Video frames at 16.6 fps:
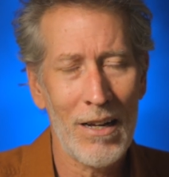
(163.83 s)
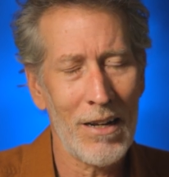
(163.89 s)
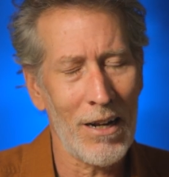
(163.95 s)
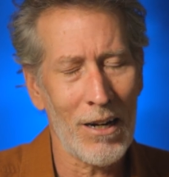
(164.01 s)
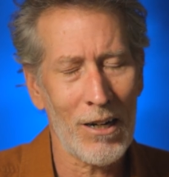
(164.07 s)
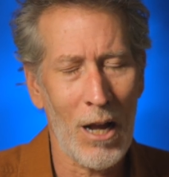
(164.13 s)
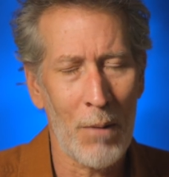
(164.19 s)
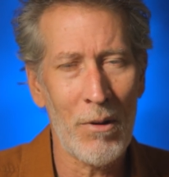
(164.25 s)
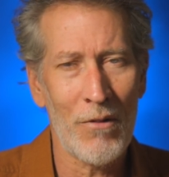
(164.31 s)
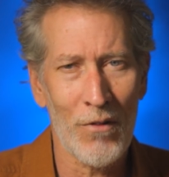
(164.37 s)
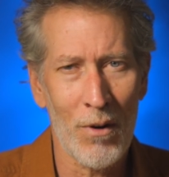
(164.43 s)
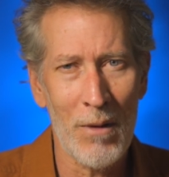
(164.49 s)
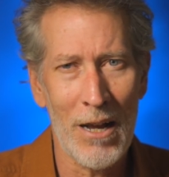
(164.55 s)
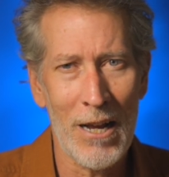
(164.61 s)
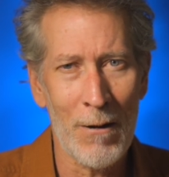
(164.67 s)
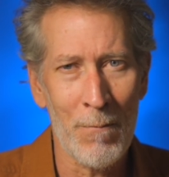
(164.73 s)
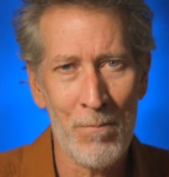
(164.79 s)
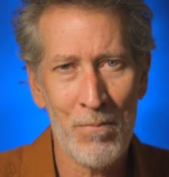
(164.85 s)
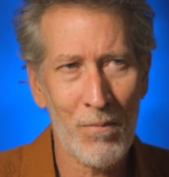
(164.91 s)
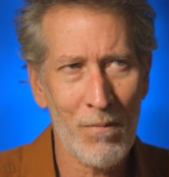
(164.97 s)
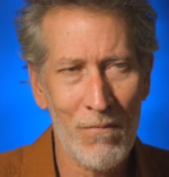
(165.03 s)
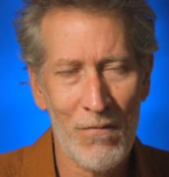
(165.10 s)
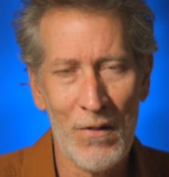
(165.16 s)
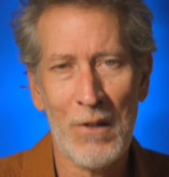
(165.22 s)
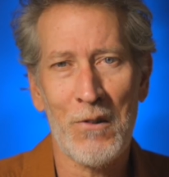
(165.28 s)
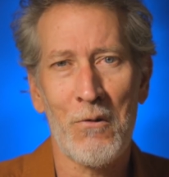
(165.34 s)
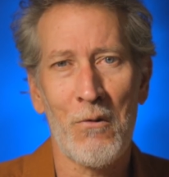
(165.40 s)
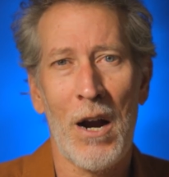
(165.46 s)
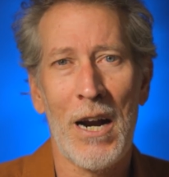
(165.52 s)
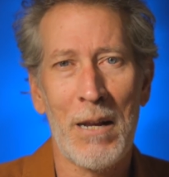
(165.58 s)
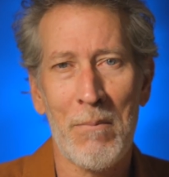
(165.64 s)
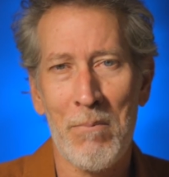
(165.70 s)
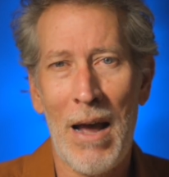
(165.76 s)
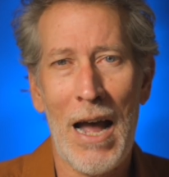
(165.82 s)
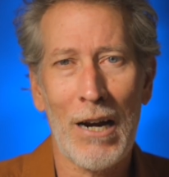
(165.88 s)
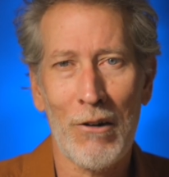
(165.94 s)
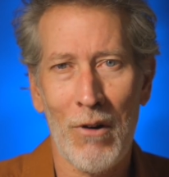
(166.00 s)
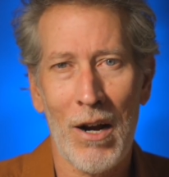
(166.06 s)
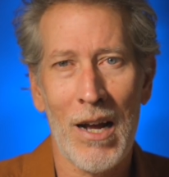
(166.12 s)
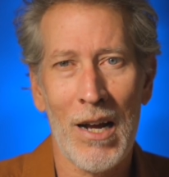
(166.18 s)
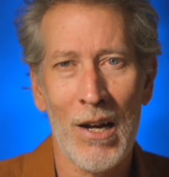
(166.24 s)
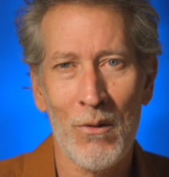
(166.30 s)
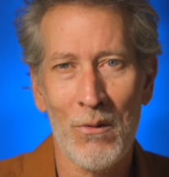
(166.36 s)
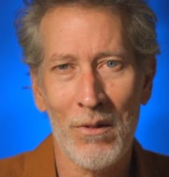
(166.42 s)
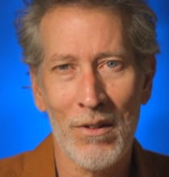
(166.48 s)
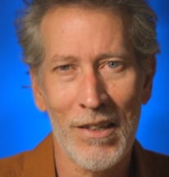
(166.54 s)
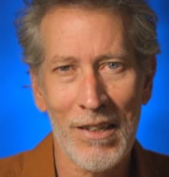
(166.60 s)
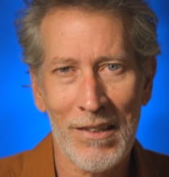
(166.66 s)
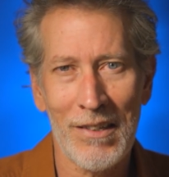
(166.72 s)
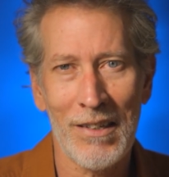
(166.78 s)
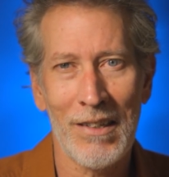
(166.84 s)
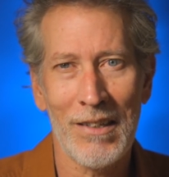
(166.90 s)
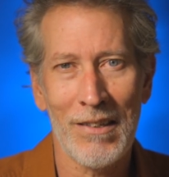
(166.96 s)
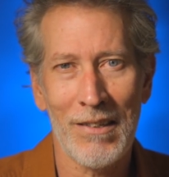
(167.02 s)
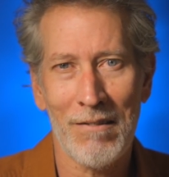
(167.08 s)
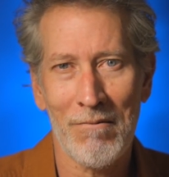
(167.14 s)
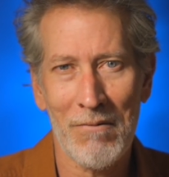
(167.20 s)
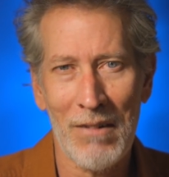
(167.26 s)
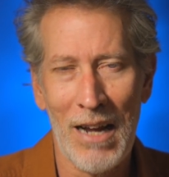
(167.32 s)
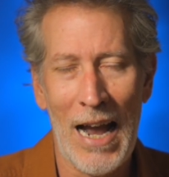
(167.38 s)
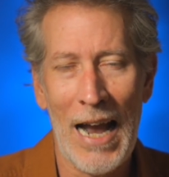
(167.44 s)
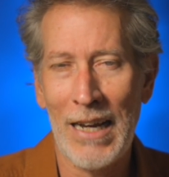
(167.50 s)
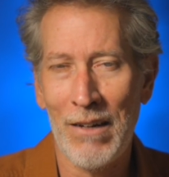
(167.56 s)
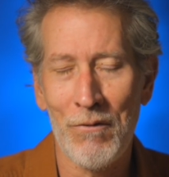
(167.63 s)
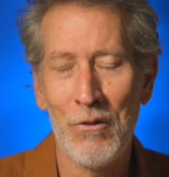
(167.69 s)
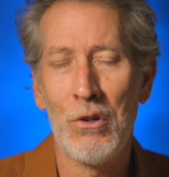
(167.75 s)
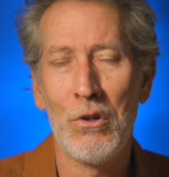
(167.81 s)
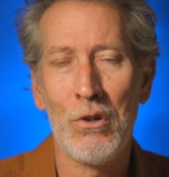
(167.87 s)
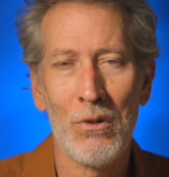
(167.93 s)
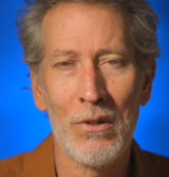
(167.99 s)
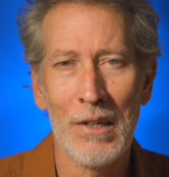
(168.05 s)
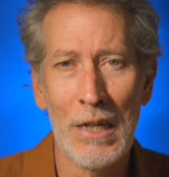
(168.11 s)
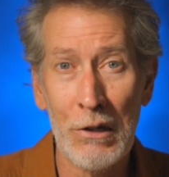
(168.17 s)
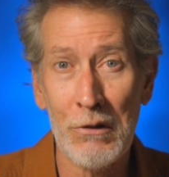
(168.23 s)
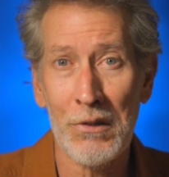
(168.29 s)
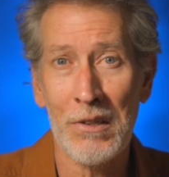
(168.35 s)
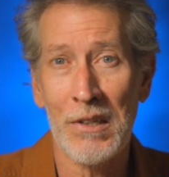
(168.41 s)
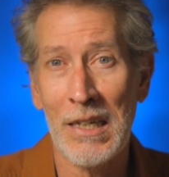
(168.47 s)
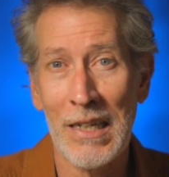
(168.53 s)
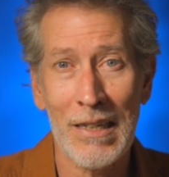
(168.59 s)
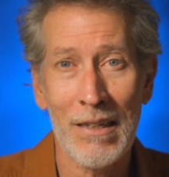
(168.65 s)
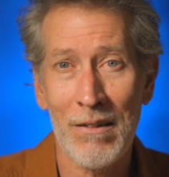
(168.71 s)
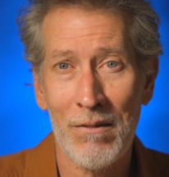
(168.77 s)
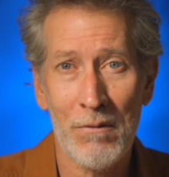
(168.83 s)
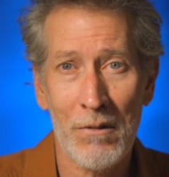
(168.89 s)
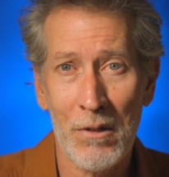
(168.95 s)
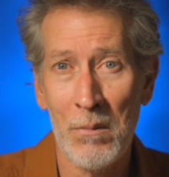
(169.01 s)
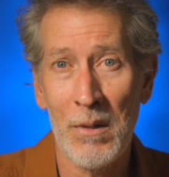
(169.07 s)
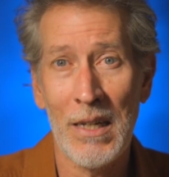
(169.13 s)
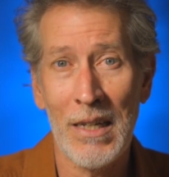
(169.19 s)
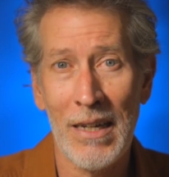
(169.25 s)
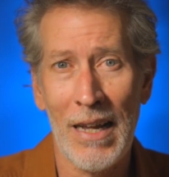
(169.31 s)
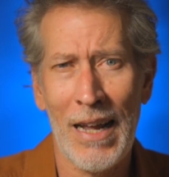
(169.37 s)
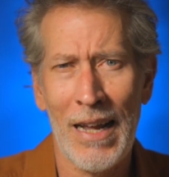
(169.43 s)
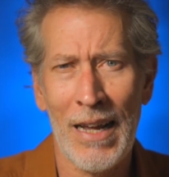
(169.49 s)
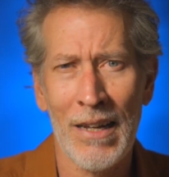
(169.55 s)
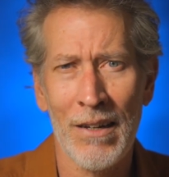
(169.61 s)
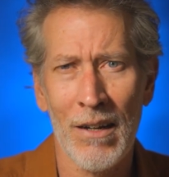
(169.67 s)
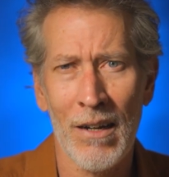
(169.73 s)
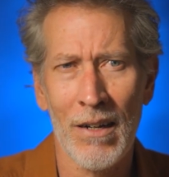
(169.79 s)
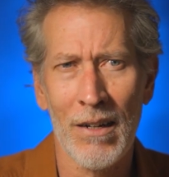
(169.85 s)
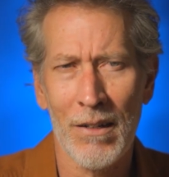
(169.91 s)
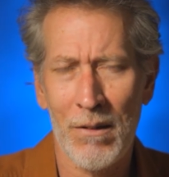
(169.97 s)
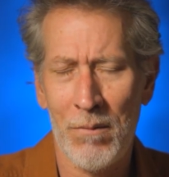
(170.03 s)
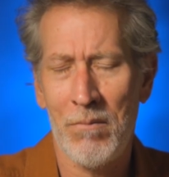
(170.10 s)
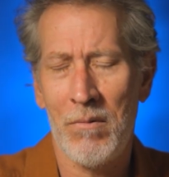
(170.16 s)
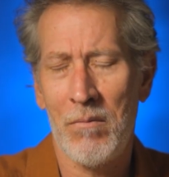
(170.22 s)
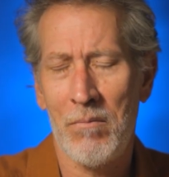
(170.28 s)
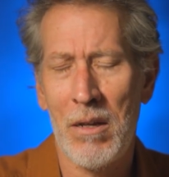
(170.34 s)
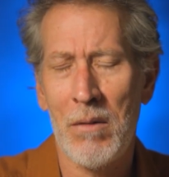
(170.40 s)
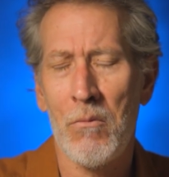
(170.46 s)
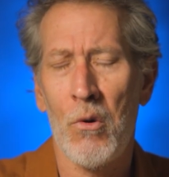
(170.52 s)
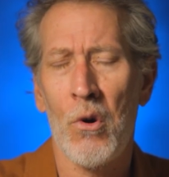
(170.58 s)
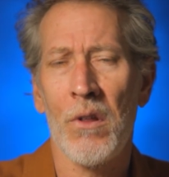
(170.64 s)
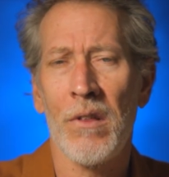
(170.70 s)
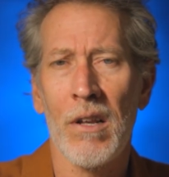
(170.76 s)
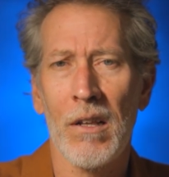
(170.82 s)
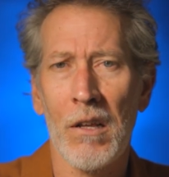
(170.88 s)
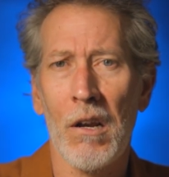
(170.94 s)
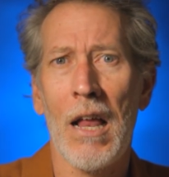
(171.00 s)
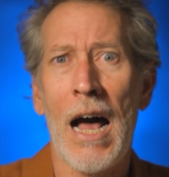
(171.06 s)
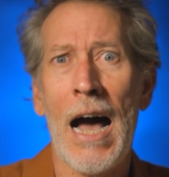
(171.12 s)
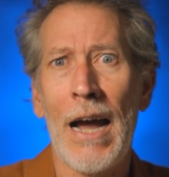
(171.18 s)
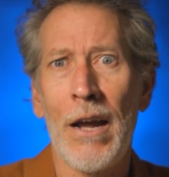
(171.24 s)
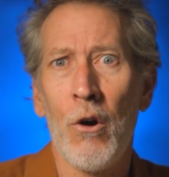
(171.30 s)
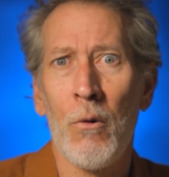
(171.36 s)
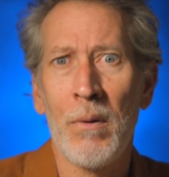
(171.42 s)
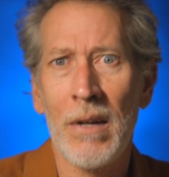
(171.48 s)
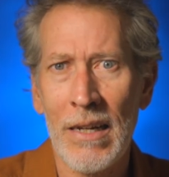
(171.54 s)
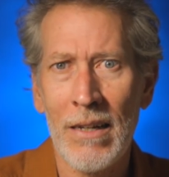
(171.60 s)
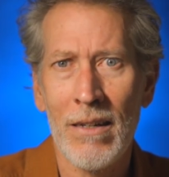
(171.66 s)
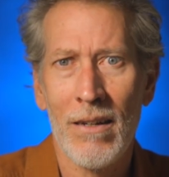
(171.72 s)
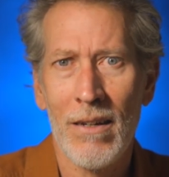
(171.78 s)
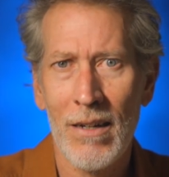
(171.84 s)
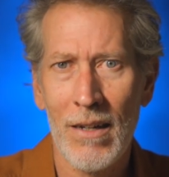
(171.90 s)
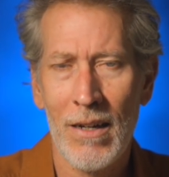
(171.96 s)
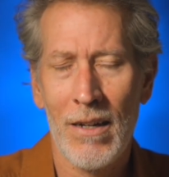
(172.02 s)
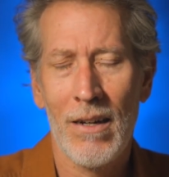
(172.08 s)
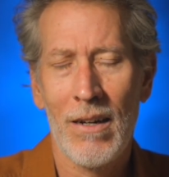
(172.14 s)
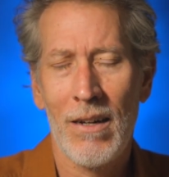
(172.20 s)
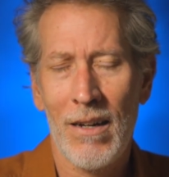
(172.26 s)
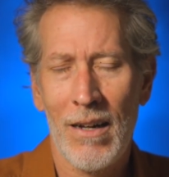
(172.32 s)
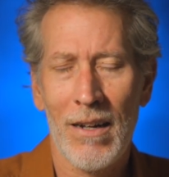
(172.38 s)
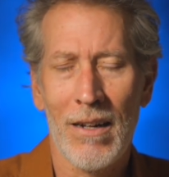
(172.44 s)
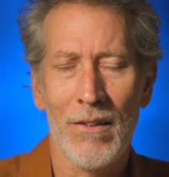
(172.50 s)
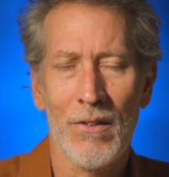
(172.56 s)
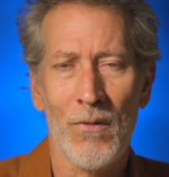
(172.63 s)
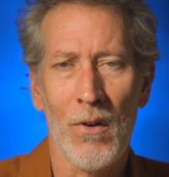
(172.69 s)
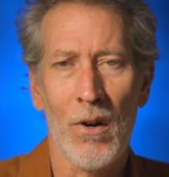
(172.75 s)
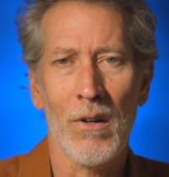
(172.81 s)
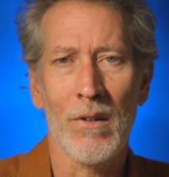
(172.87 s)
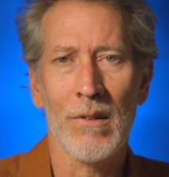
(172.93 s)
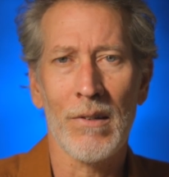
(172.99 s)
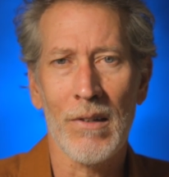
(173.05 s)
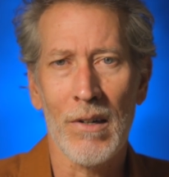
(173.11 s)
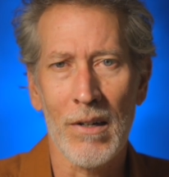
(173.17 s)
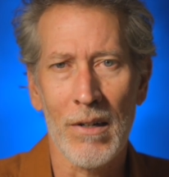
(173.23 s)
Now, coming from a fiction writing background, this is kind of new and interesting to me, and it's been more than a little eye-opening as far as,